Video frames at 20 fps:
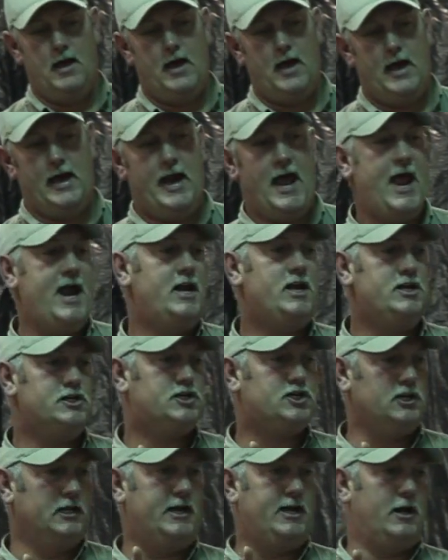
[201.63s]
an
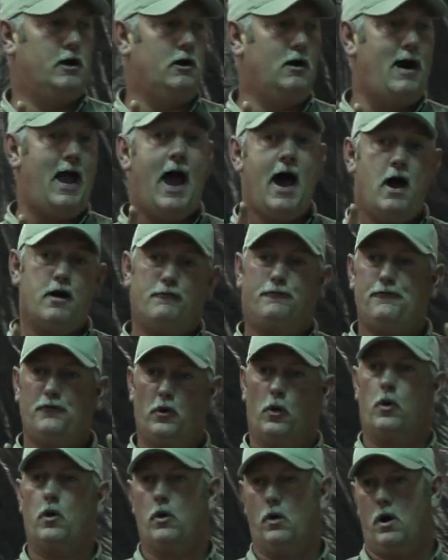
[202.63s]
8-inch leader out of
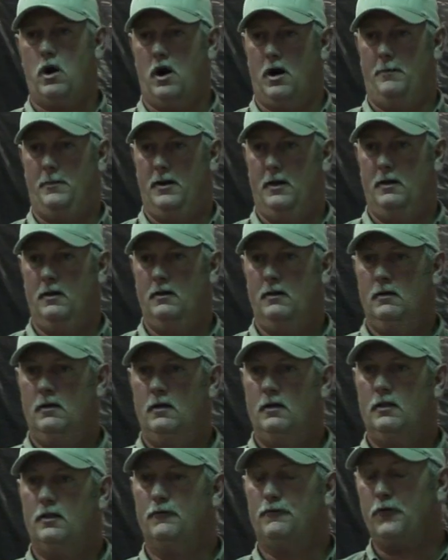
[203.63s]
fluorocarbon.
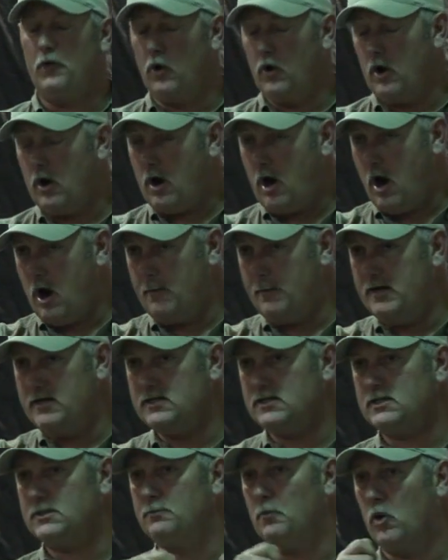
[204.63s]
The fluorocarbon
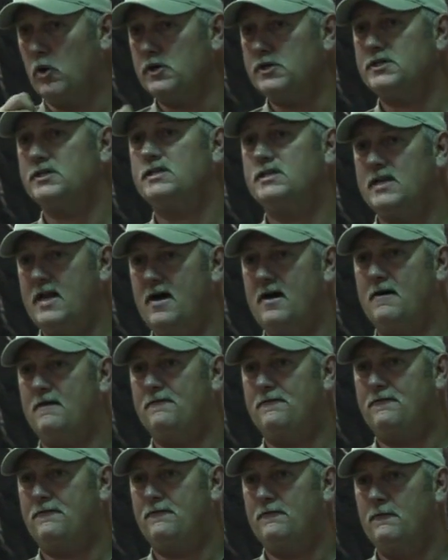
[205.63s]
is more
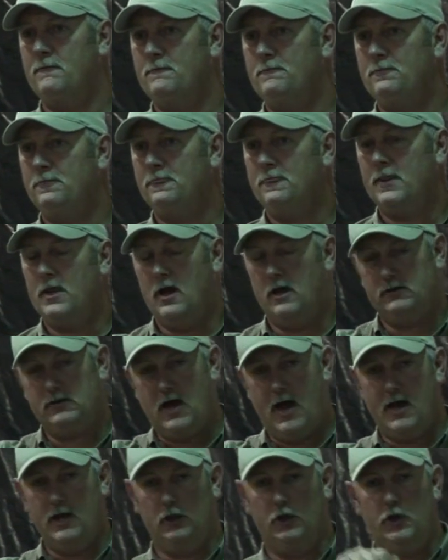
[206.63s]
stiff. I'll
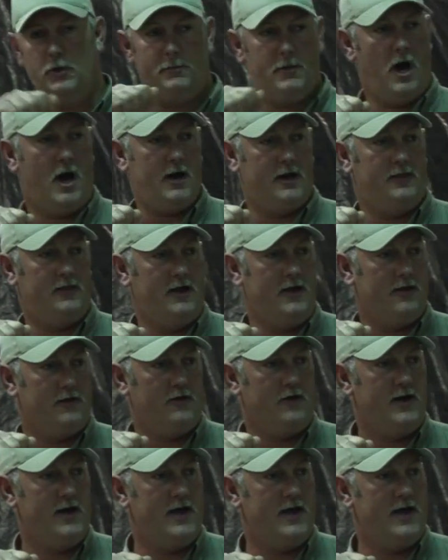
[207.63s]
tie a loop knot in the other